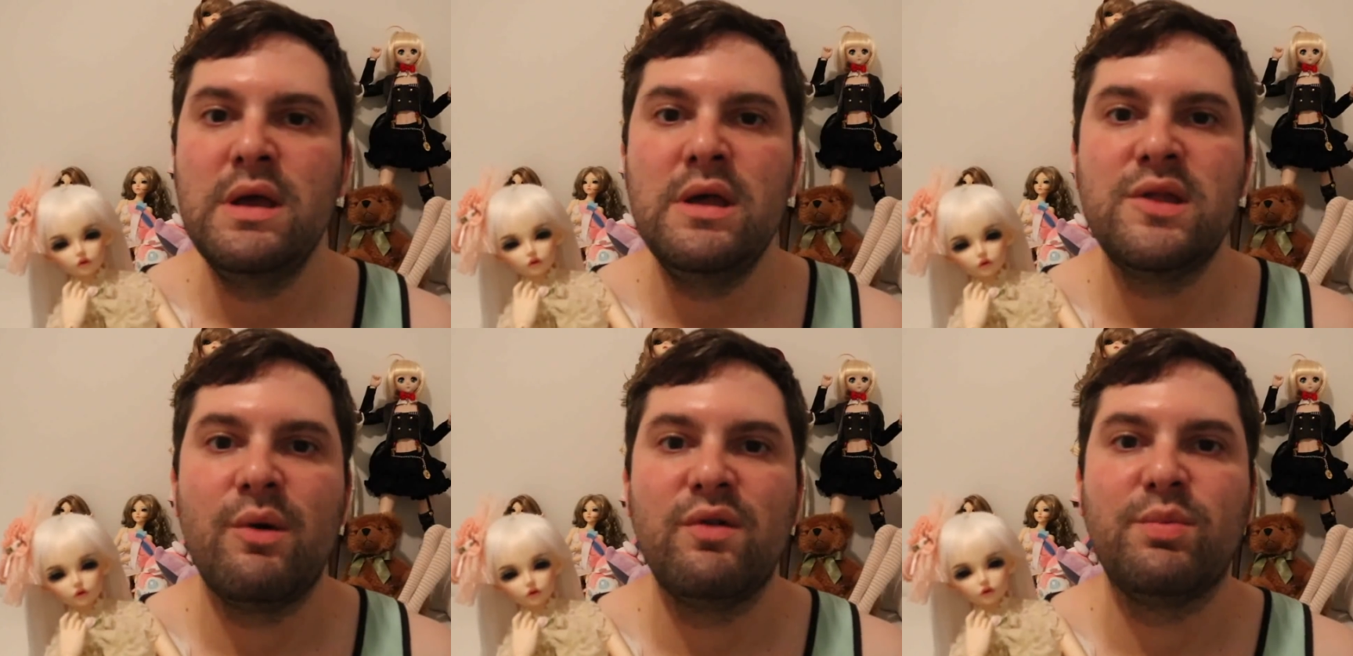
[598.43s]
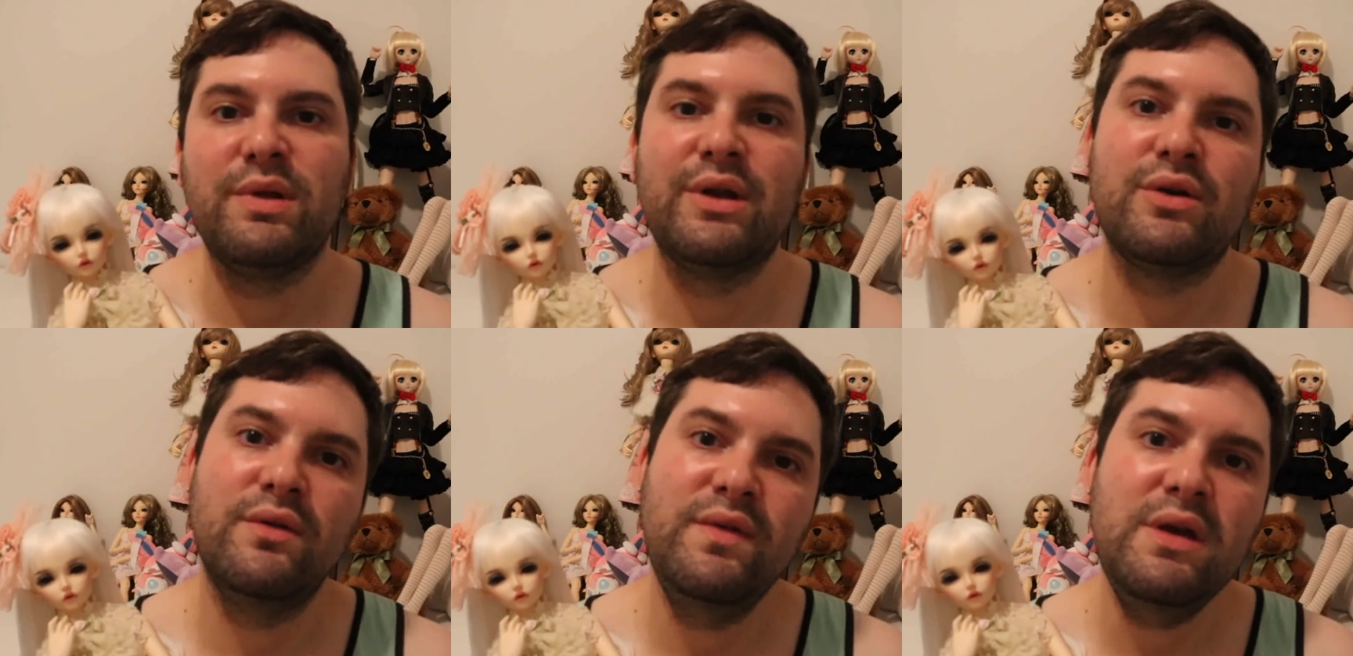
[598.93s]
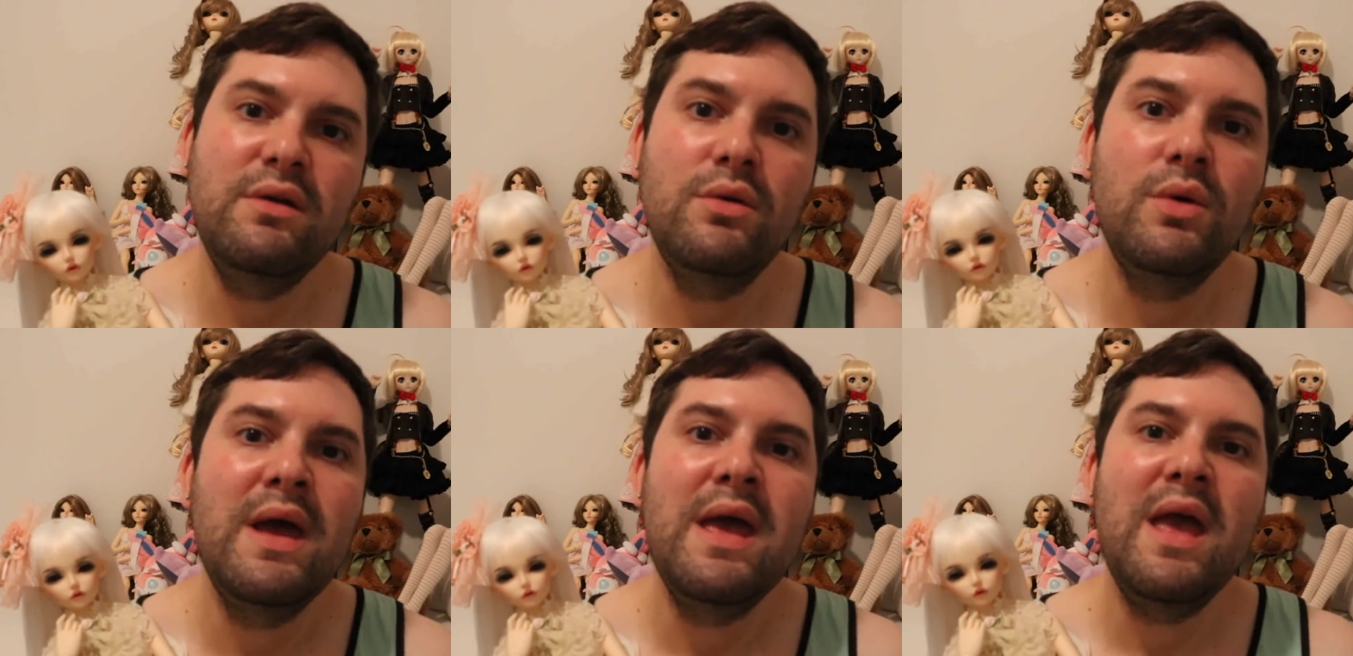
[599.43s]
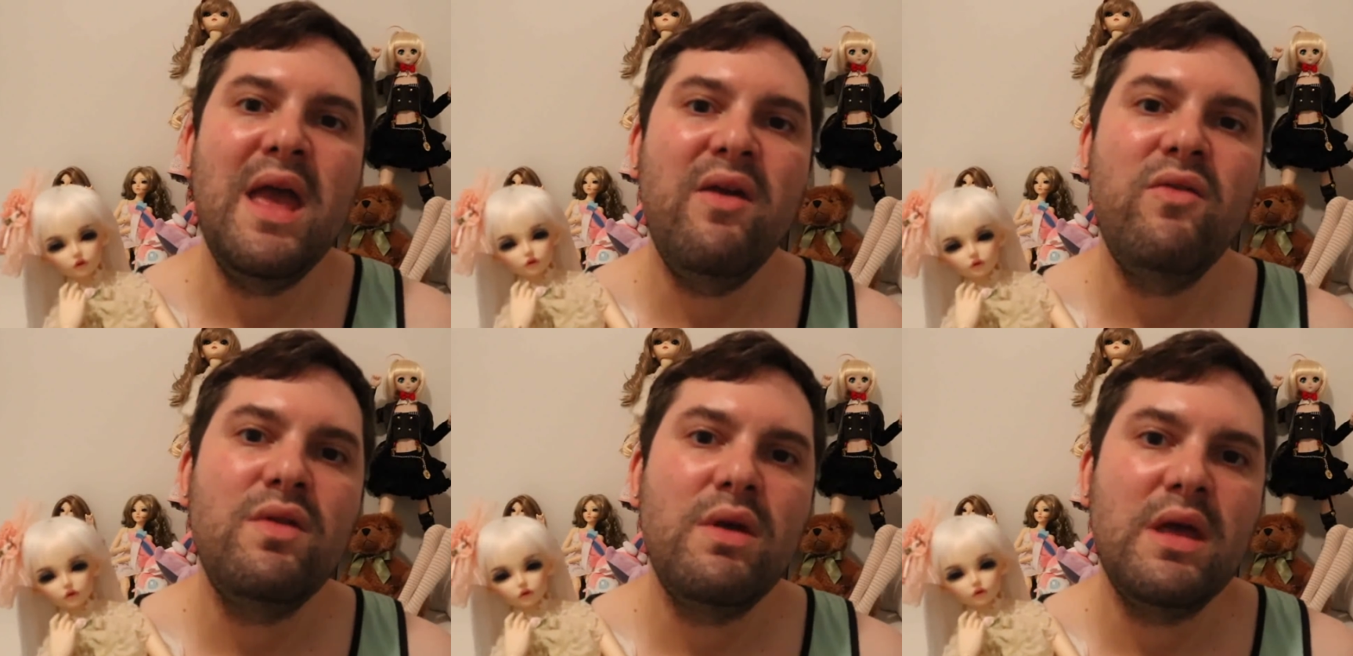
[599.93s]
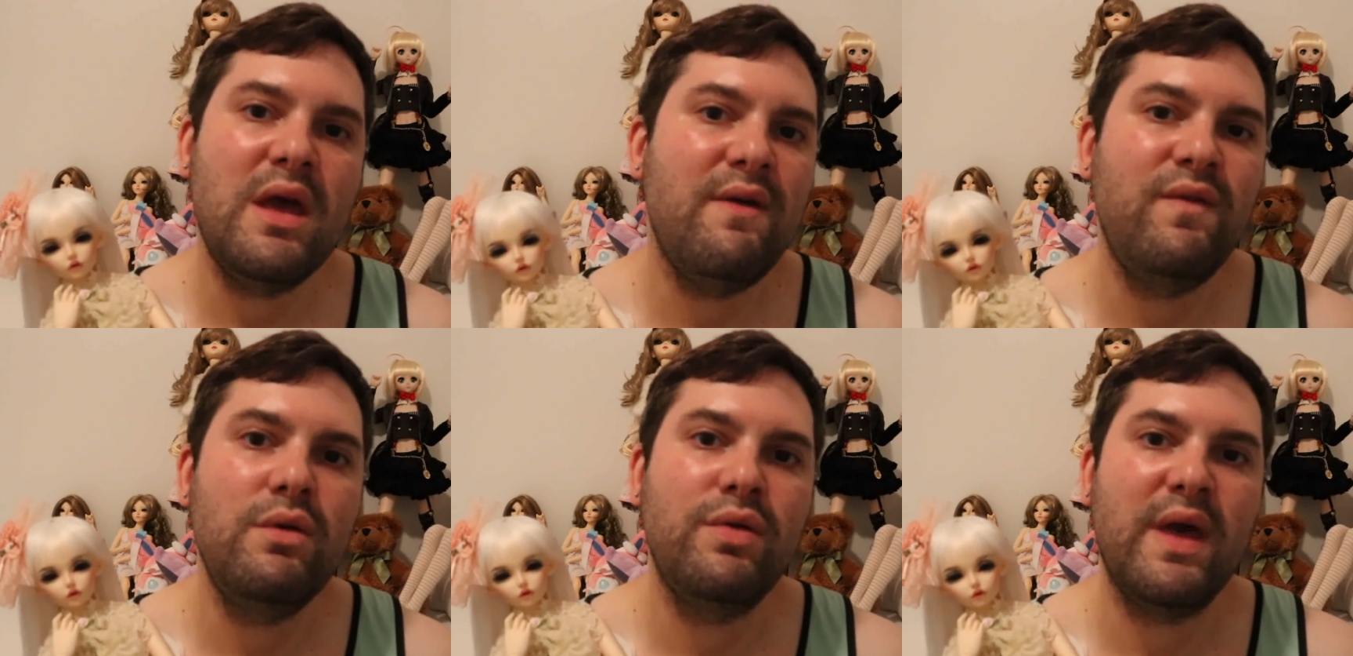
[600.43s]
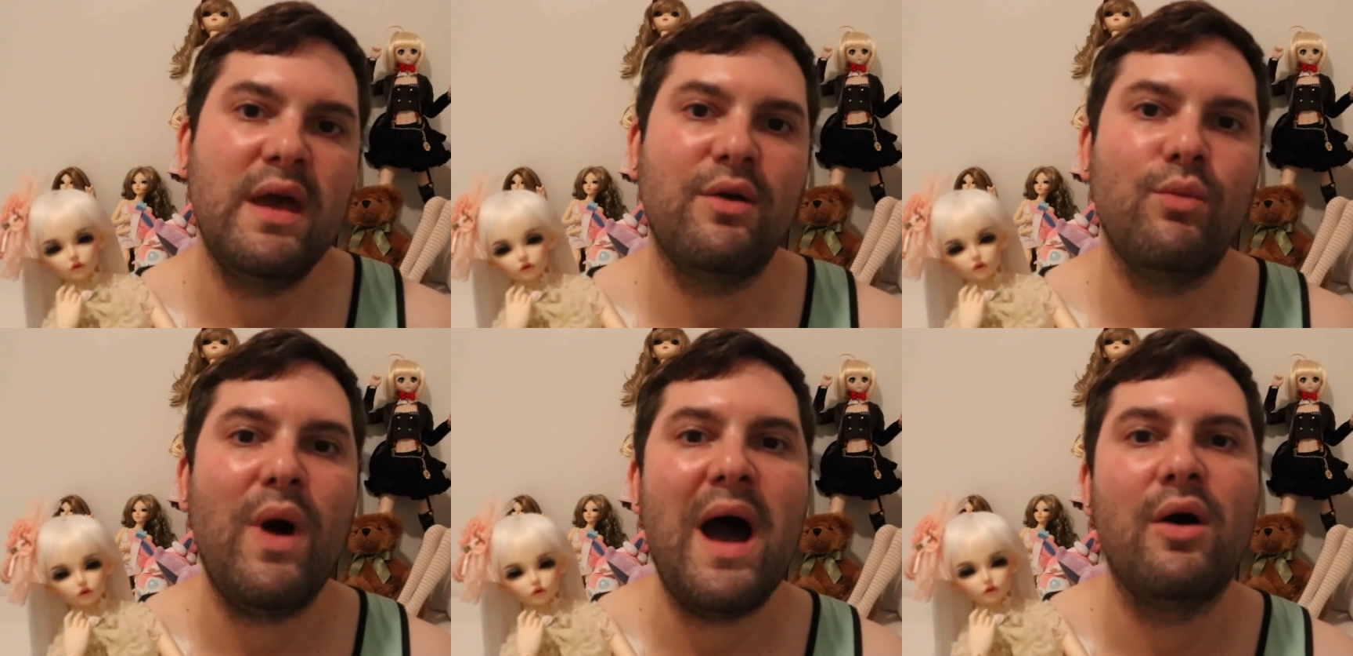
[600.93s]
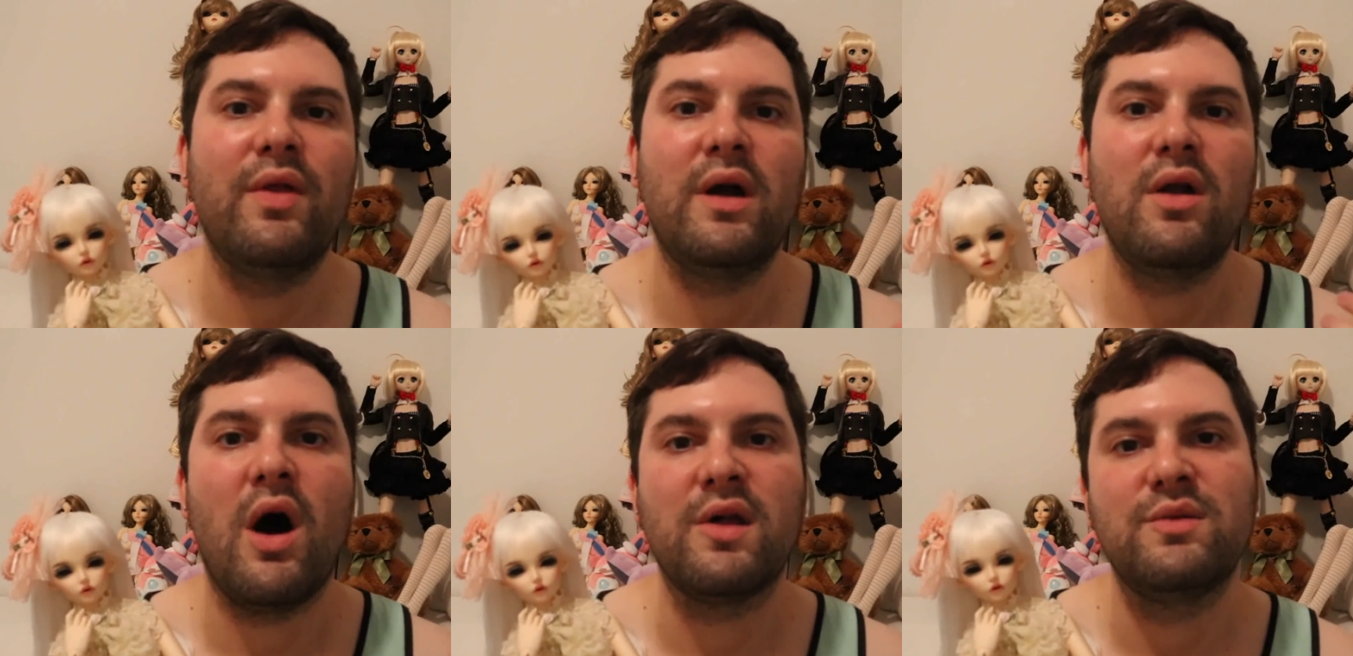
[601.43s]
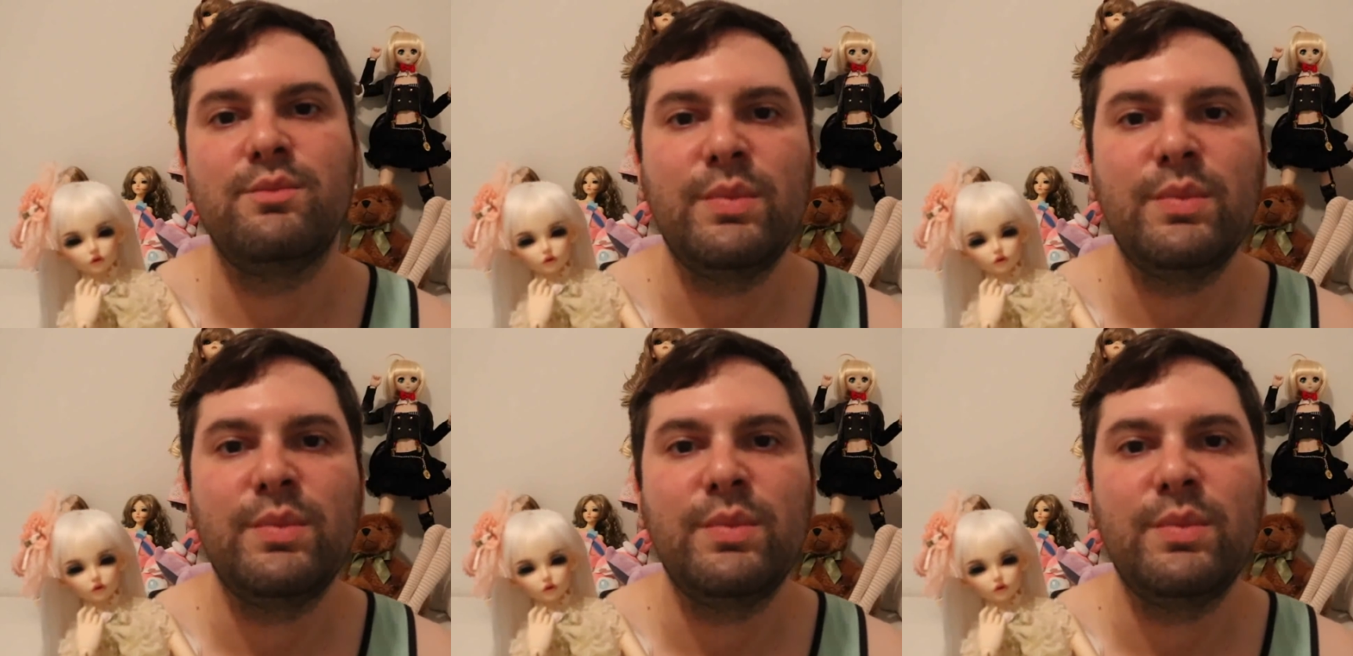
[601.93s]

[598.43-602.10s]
Speaker 1: someone's political view, even if you think, wow, they're an awesome